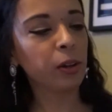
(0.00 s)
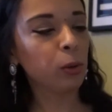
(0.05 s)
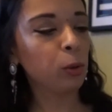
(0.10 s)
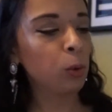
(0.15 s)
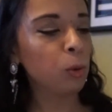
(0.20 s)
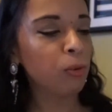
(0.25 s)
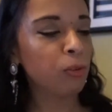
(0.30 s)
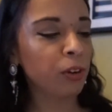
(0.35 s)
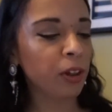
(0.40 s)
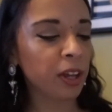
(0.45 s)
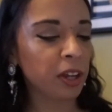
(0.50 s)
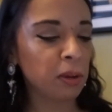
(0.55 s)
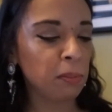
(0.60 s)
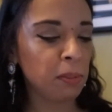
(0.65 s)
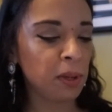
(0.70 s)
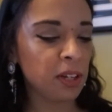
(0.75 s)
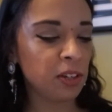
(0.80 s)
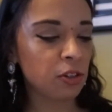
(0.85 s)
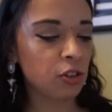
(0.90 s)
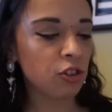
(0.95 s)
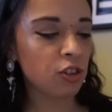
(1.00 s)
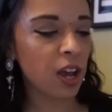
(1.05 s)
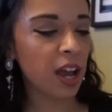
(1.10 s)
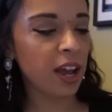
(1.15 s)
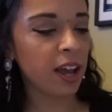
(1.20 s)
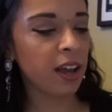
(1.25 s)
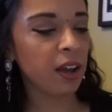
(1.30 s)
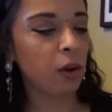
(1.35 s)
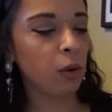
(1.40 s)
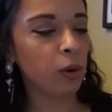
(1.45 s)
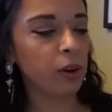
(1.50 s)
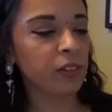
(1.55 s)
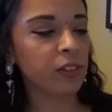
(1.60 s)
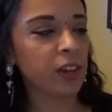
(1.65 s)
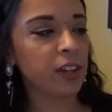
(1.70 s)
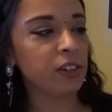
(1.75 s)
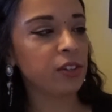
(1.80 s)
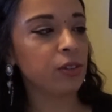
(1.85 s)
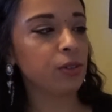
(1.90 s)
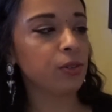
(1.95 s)
of cool for like a beach day, or if
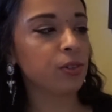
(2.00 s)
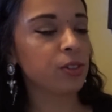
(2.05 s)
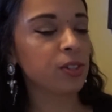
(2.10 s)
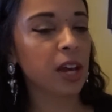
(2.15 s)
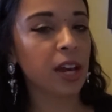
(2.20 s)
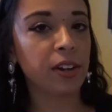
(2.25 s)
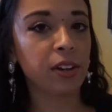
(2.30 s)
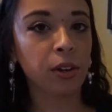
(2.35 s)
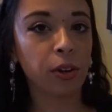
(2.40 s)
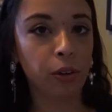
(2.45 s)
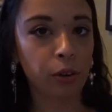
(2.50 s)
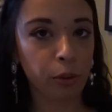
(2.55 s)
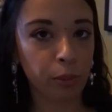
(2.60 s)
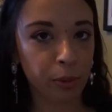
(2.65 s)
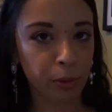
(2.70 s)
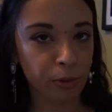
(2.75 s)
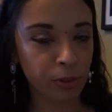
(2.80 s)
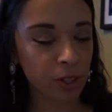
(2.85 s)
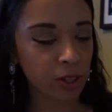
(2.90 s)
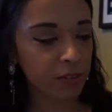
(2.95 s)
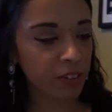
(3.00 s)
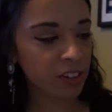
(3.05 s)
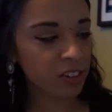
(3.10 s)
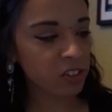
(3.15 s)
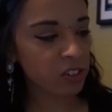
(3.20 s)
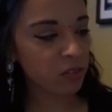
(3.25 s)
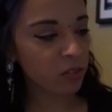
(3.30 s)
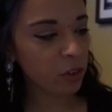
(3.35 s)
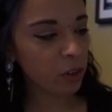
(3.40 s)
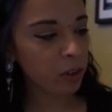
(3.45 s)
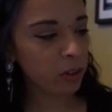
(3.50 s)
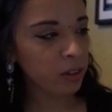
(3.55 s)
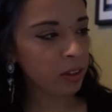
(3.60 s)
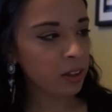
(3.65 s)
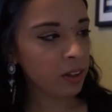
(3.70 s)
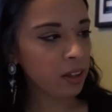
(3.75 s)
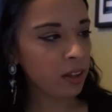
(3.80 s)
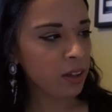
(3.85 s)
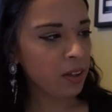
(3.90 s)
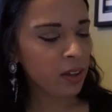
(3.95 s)
I do decide to go to a music festival.
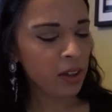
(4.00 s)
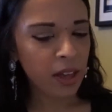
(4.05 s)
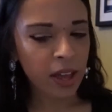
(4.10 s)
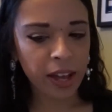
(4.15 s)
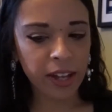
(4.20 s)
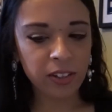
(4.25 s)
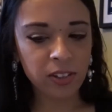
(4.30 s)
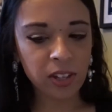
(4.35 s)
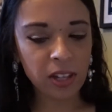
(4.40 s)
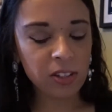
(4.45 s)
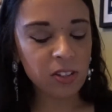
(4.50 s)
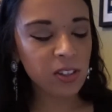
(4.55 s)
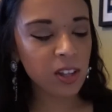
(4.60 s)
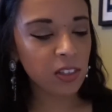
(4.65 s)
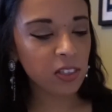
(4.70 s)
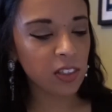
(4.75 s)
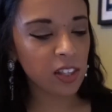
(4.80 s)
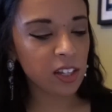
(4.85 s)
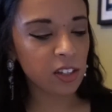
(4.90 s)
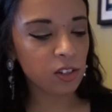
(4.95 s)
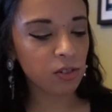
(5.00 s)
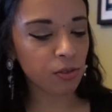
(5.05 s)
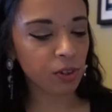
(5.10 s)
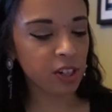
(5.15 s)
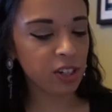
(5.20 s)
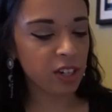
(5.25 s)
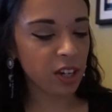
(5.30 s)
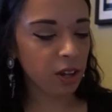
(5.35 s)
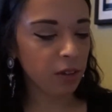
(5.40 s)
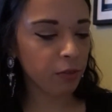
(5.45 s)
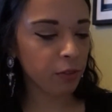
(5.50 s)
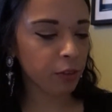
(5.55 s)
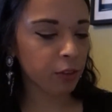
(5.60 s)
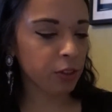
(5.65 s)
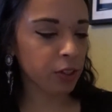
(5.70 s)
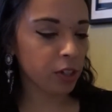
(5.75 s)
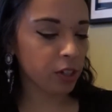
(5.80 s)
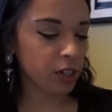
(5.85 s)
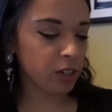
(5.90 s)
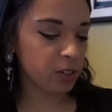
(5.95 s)
It says that these retail for
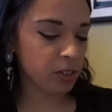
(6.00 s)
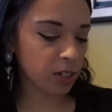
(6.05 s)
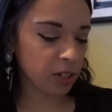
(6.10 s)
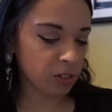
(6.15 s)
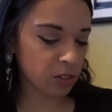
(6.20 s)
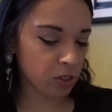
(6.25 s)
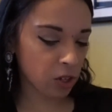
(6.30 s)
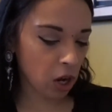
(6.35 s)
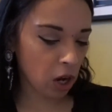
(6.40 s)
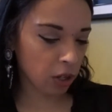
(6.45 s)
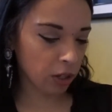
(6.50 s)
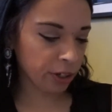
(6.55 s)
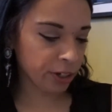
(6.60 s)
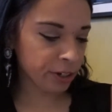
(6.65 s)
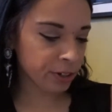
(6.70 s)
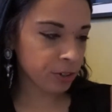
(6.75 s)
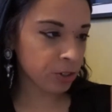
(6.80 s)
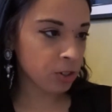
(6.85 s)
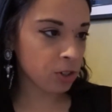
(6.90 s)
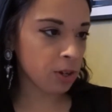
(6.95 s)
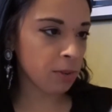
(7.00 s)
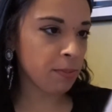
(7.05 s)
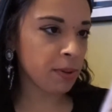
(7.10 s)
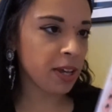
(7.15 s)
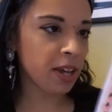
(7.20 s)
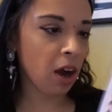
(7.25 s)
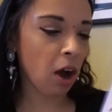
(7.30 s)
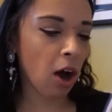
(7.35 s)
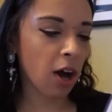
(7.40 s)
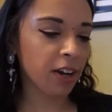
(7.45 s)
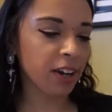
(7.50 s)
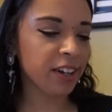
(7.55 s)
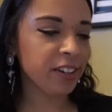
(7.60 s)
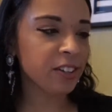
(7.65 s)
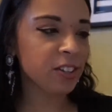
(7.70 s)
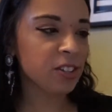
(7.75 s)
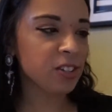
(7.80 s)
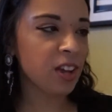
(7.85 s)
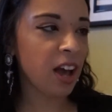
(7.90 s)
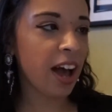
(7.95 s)
$36. To be
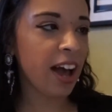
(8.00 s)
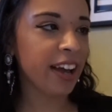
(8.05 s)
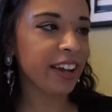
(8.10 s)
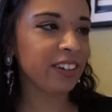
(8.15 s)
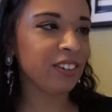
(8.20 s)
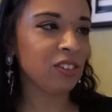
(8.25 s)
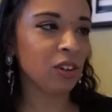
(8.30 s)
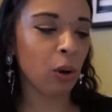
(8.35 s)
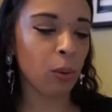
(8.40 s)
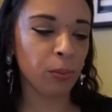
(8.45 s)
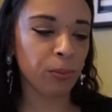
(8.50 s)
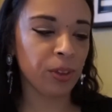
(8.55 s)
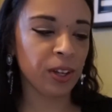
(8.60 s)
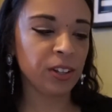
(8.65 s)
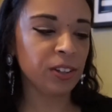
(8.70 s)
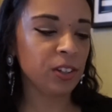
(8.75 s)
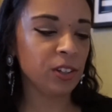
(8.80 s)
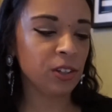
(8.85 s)
honest, I don't think